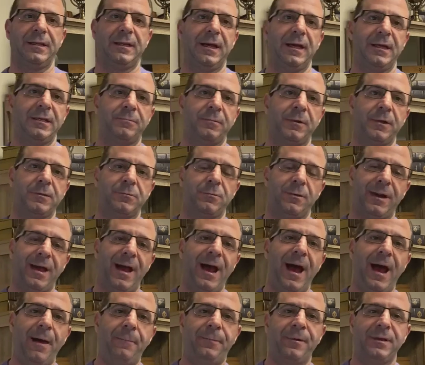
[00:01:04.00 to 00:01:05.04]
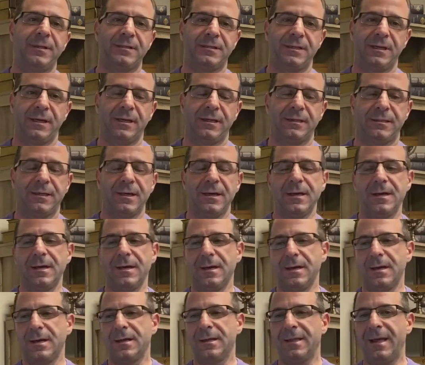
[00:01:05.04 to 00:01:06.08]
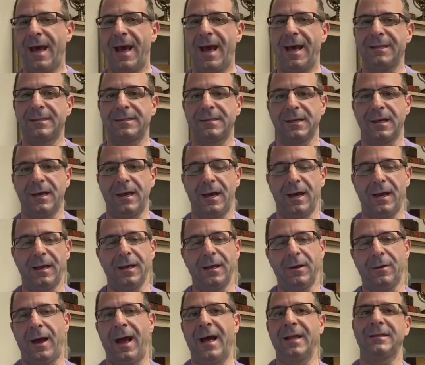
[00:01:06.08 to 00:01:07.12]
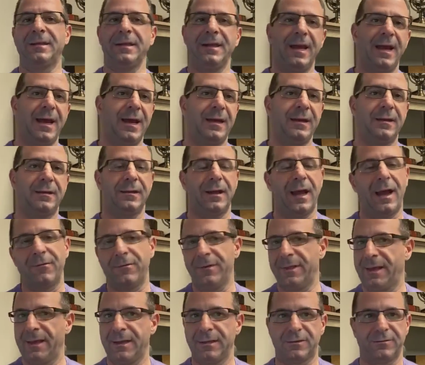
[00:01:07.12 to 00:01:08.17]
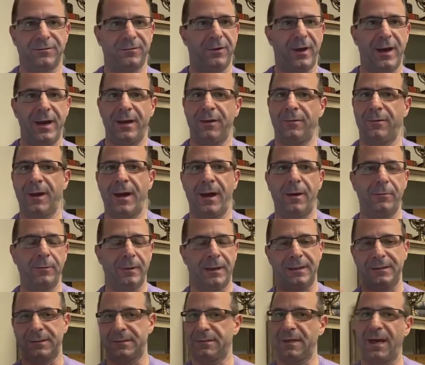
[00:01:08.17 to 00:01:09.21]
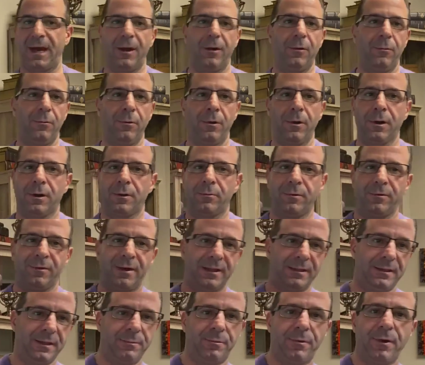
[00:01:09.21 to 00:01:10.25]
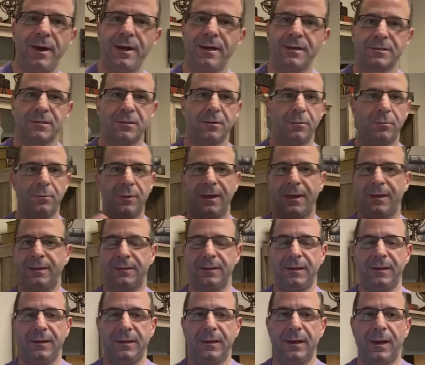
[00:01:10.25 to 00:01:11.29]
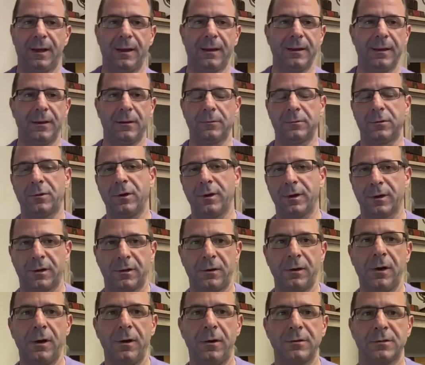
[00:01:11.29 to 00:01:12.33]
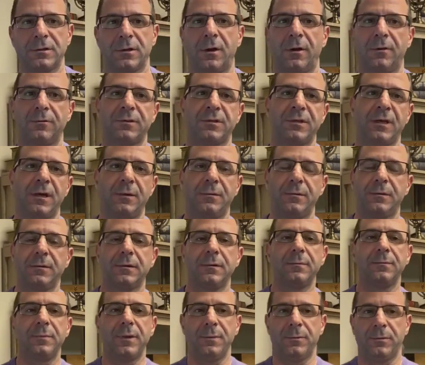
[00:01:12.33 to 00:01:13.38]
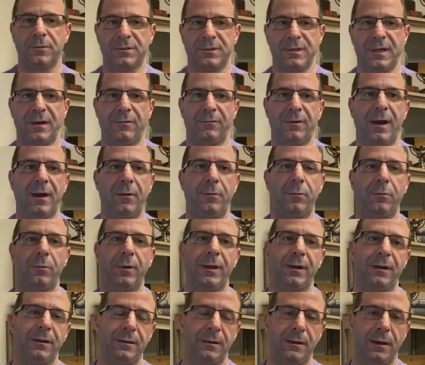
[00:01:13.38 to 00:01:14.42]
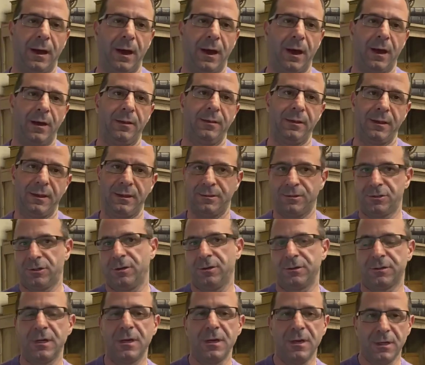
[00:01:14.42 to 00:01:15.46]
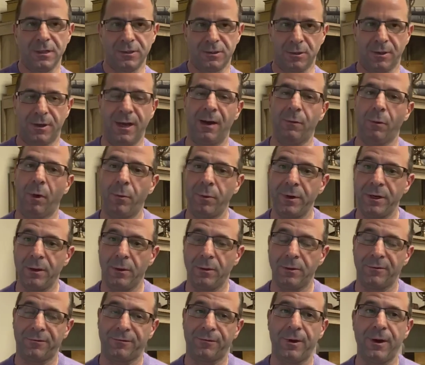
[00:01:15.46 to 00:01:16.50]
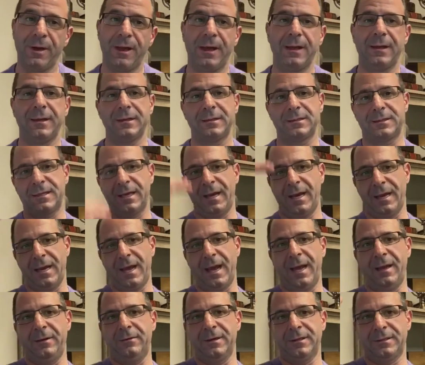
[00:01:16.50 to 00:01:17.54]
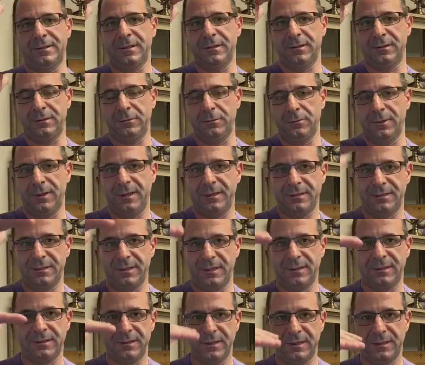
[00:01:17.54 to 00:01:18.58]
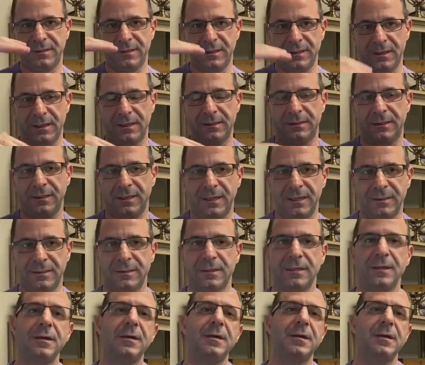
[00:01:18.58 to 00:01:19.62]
days because what happens is that, uh, you know, at the end, everything is flying around. We get the title work, we've got the appraisal, we got the, uh, you know, clear to close, and all of a sudden people standing around waiting on the insurance. So kind of what we do on the front end is say, hey, listen, do this, this, this, and this, and this